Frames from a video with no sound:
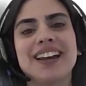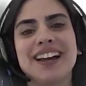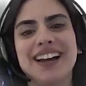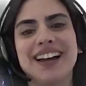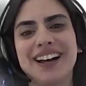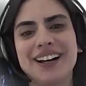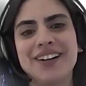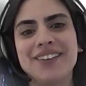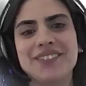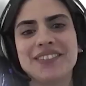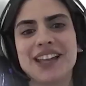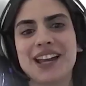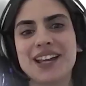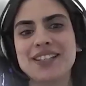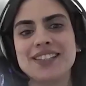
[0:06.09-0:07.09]

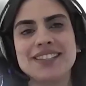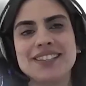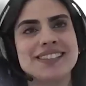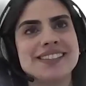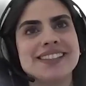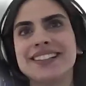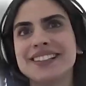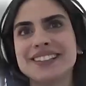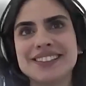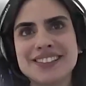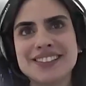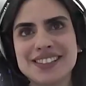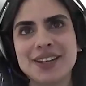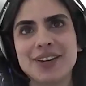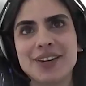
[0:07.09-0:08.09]
Nice to
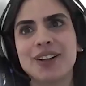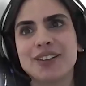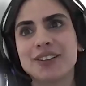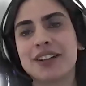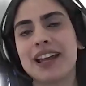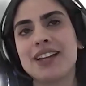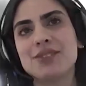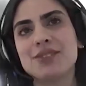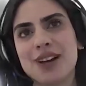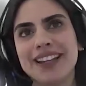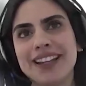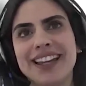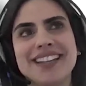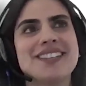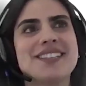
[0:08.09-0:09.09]
see you all today. So I
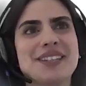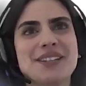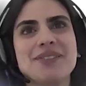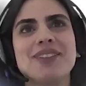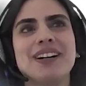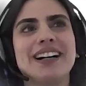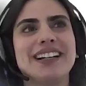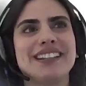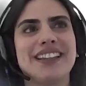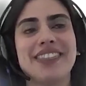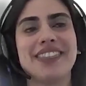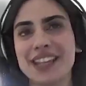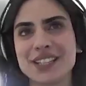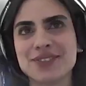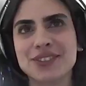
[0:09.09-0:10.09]
can't see you, but
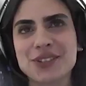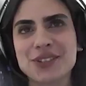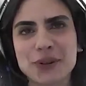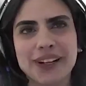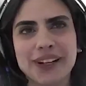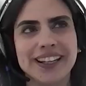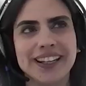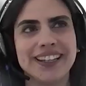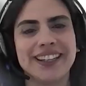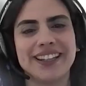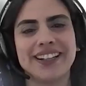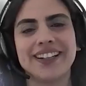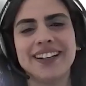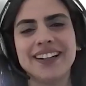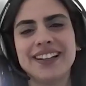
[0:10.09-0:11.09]
thanks for joining
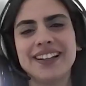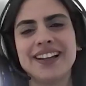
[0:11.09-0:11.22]
here.